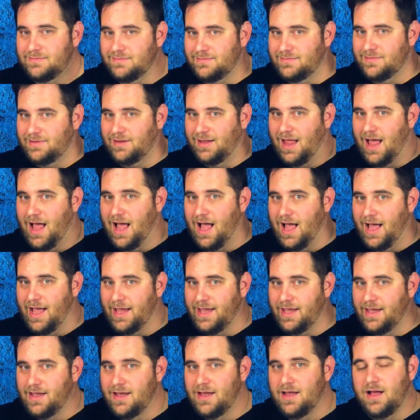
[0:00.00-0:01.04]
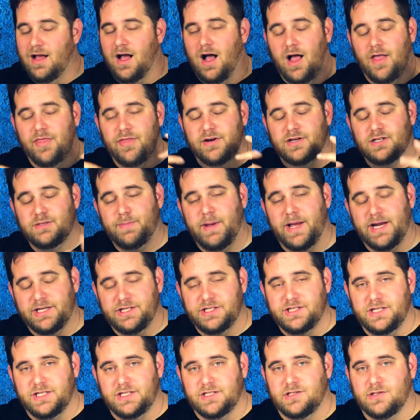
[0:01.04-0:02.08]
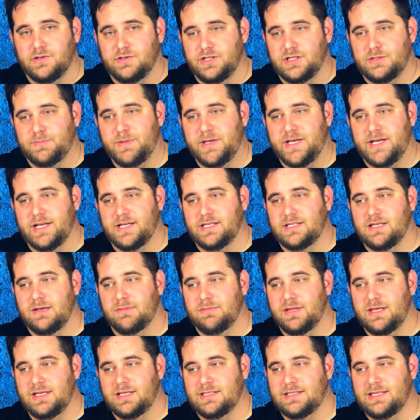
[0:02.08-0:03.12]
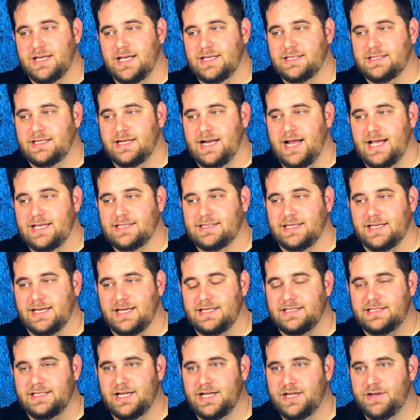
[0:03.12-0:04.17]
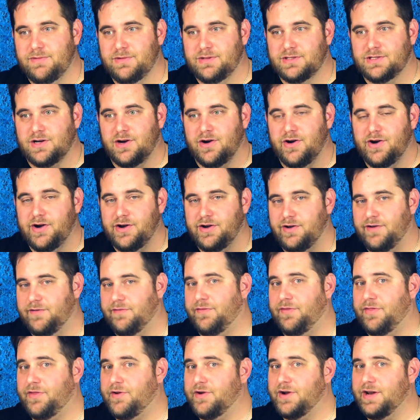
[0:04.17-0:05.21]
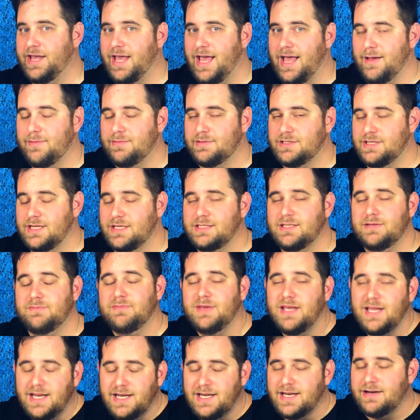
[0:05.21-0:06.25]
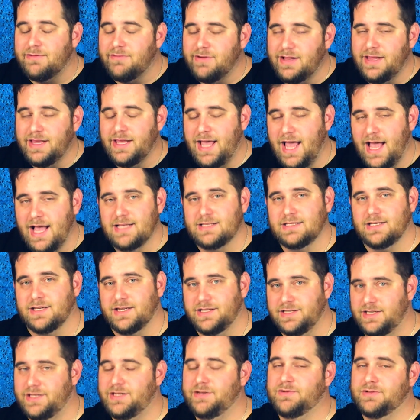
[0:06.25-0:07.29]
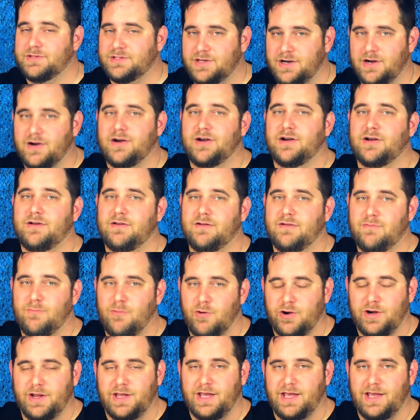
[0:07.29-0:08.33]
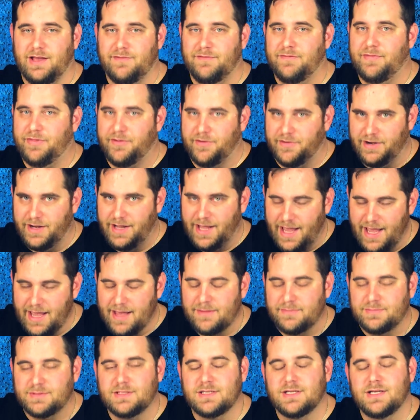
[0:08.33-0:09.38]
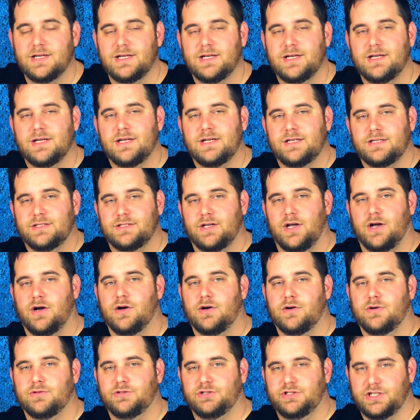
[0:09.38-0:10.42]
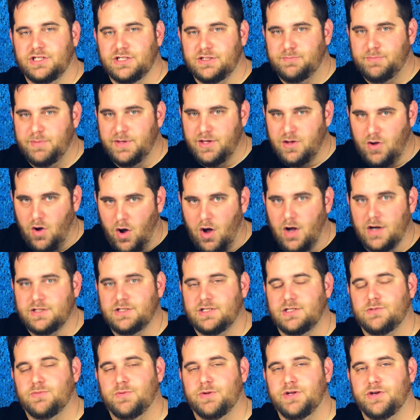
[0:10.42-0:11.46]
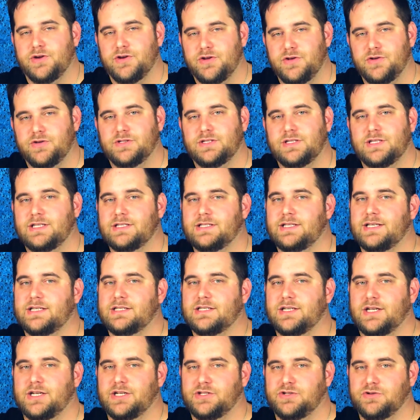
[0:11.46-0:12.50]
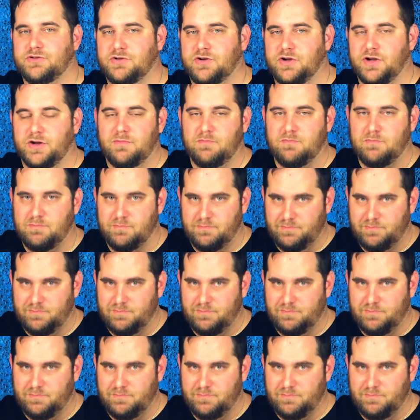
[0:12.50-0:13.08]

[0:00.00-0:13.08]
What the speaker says: lie on their spec sheets. So just because something says it has a continuous current of 30 amps doesn't mean it really has a continuous current working of 30 amps. So just be cautious when you're using these things because you could